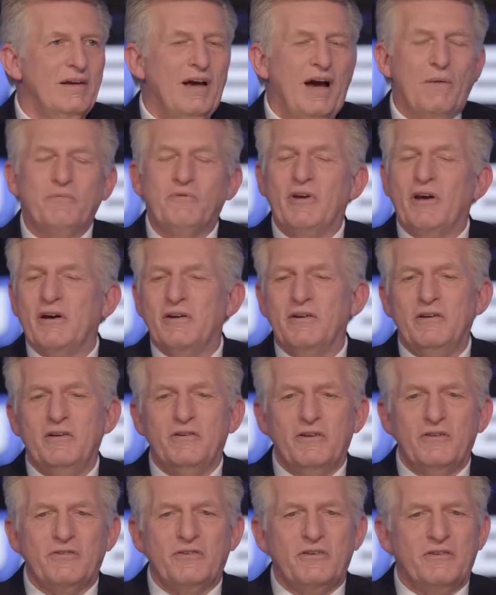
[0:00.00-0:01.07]
I'm telling you,
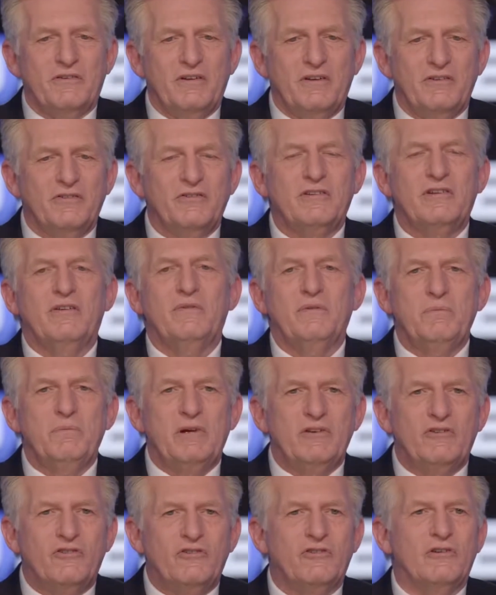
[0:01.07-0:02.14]
this is giving
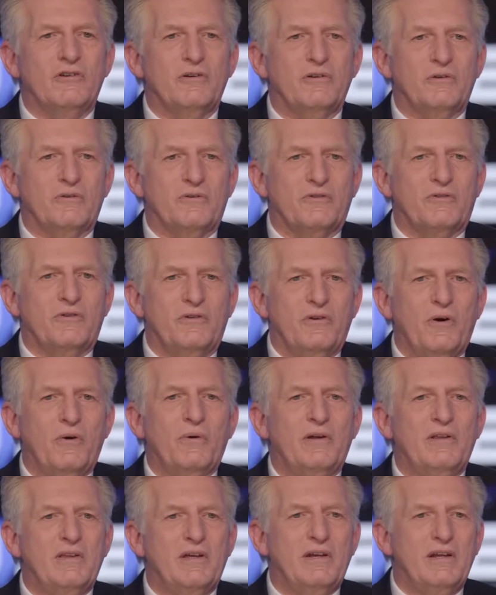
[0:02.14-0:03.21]
me chills
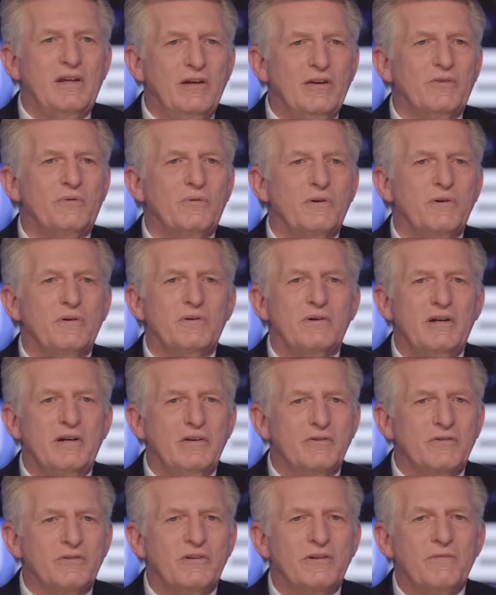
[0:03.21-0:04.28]
knowing that Israel
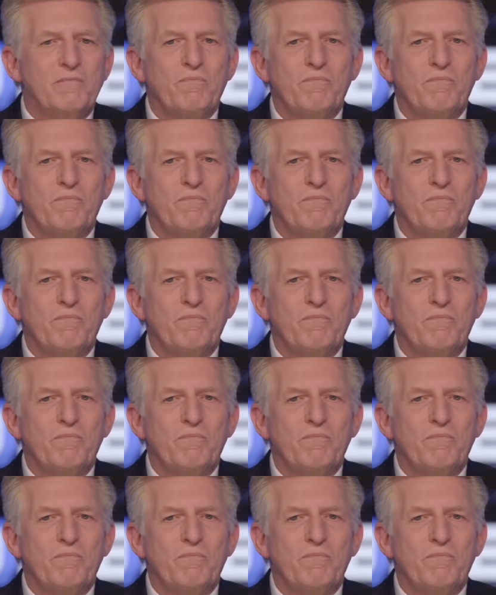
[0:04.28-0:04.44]
is